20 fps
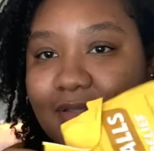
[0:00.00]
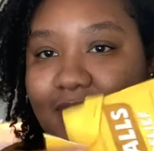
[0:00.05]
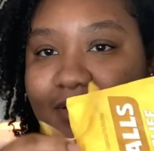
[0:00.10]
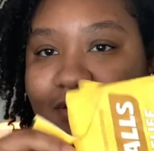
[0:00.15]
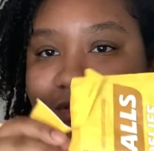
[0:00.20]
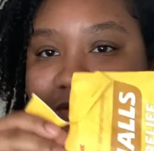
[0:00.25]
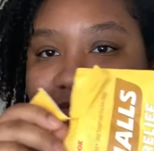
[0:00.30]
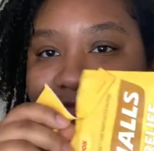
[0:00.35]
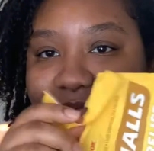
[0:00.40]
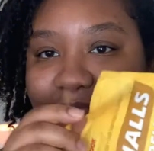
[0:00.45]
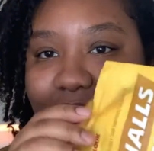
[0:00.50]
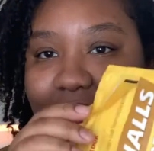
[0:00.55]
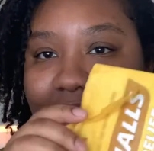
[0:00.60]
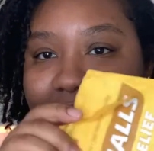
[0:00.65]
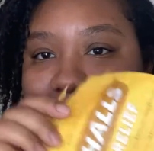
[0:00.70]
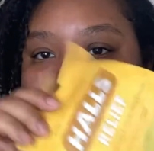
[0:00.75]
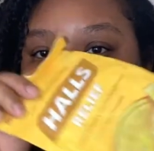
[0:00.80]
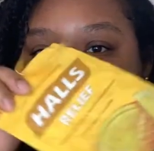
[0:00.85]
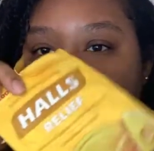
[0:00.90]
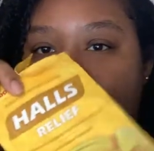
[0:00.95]
from when I
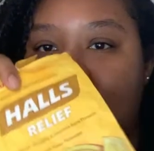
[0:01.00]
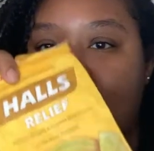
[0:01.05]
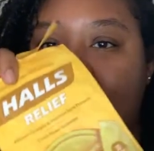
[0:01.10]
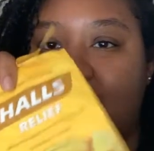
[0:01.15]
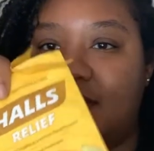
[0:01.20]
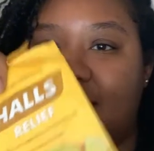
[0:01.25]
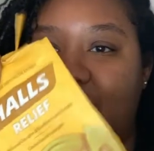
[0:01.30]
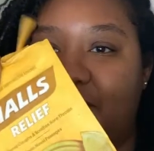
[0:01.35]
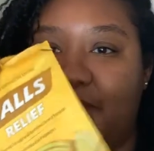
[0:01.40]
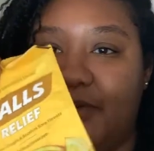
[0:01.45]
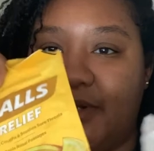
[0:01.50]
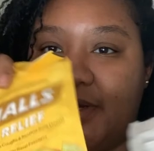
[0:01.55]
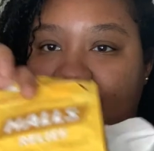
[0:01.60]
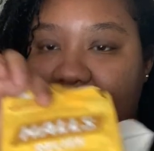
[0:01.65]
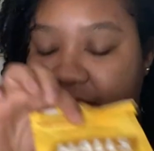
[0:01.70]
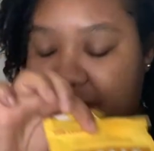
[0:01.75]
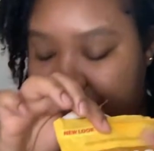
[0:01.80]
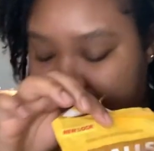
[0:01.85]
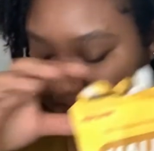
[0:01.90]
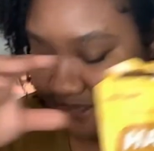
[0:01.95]
was sick and working.